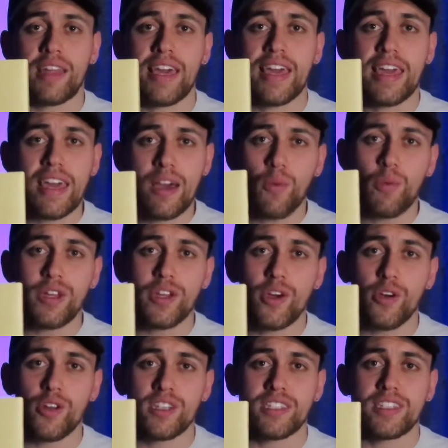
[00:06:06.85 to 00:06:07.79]
Here we
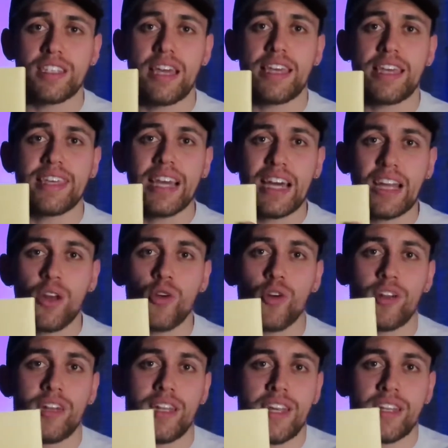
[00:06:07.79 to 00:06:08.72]
notice that
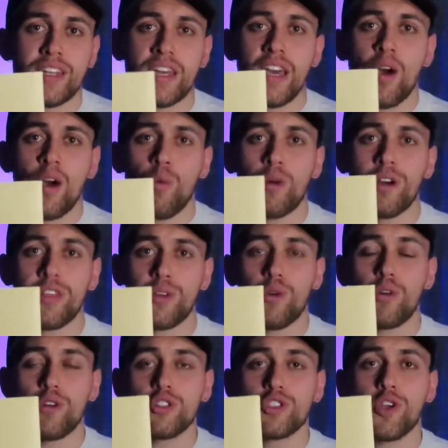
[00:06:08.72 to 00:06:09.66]
yellow lid with
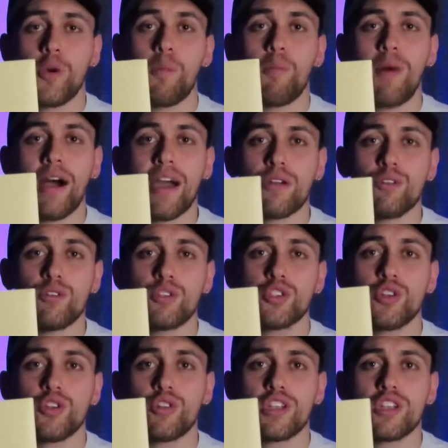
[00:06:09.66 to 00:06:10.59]
also Michael
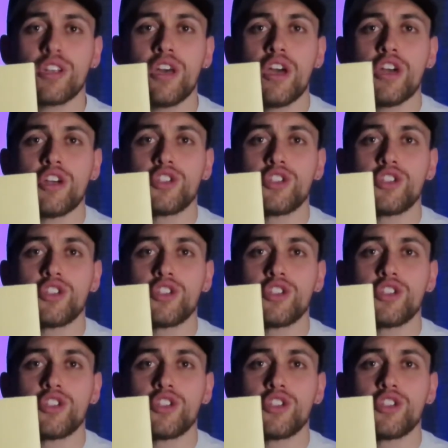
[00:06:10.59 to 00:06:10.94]
Jordan